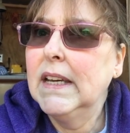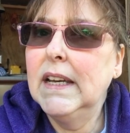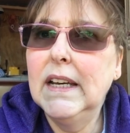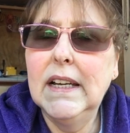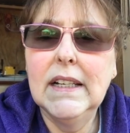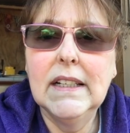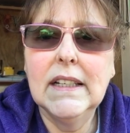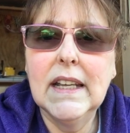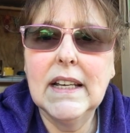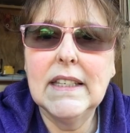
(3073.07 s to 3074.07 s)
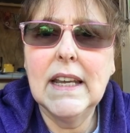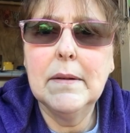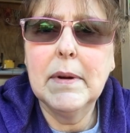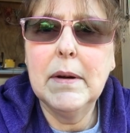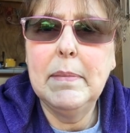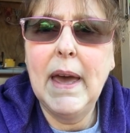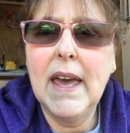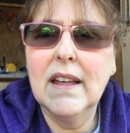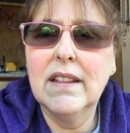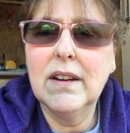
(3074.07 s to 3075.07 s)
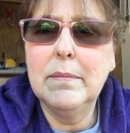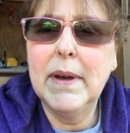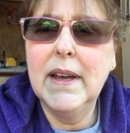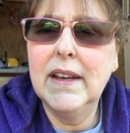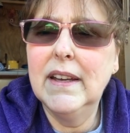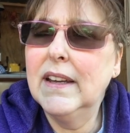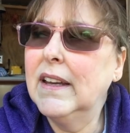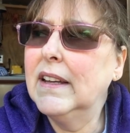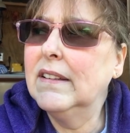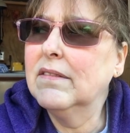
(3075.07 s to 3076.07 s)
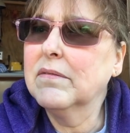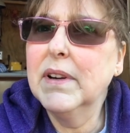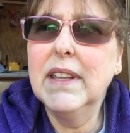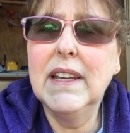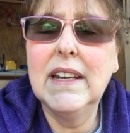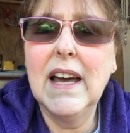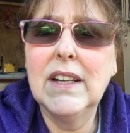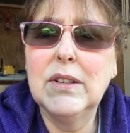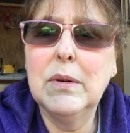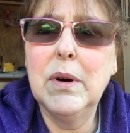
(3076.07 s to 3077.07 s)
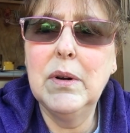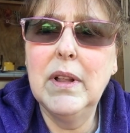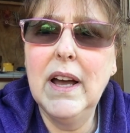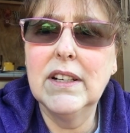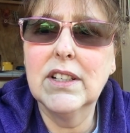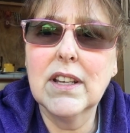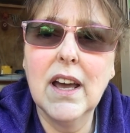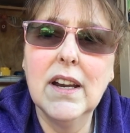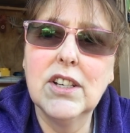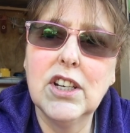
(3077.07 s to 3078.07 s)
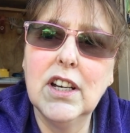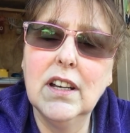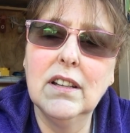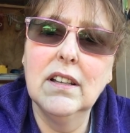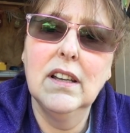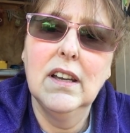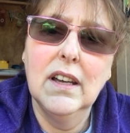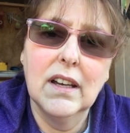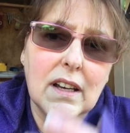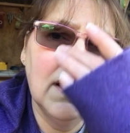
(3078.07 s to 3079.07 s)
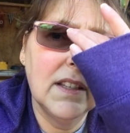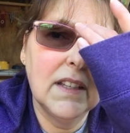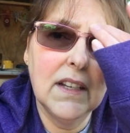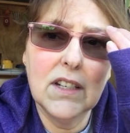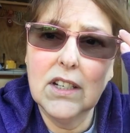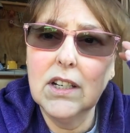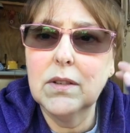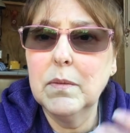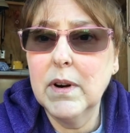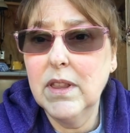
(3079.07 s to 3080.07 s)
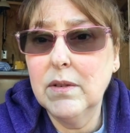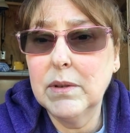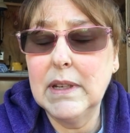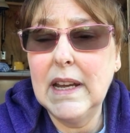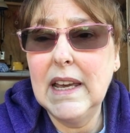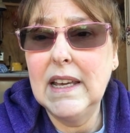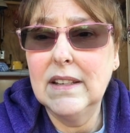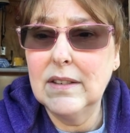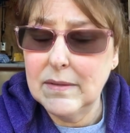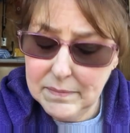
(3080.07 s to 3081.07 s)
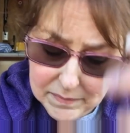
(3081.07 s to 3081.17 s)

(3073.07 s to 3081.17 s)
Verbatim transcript: and like I said, I'm gonna paint a little bit and really not do a whole lot, just kind of chill because it's just one of those days.